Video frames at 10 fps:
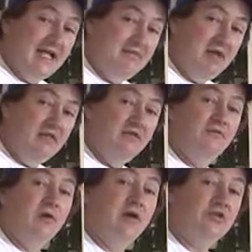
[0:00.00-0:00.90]
same method
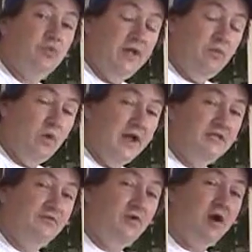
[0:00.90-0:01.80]
for our sweet
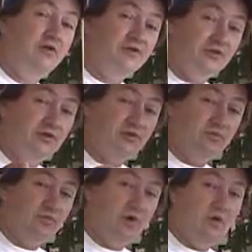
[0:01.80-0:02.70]
rice, for our dessert
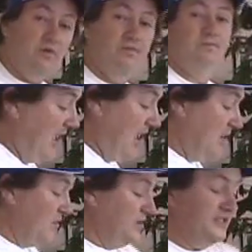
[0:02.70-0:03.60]
roll.
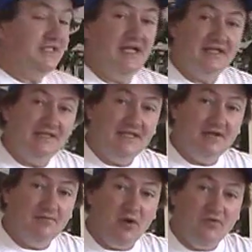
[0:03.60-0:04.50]
And we're going to just let this
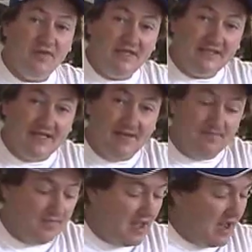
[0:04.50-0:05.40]
here, both of these
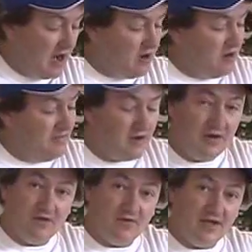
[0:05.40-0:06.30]
sit, our
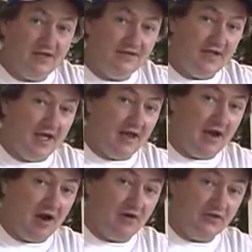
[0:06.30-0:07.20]
American rice and
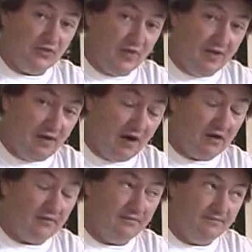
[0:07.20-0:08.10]
our sweet,
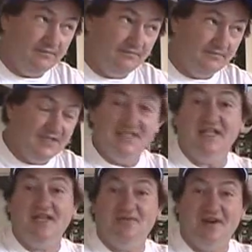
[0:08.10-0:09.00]
our
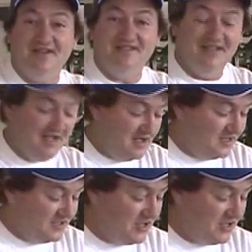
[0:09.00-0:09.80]
sticky rice, to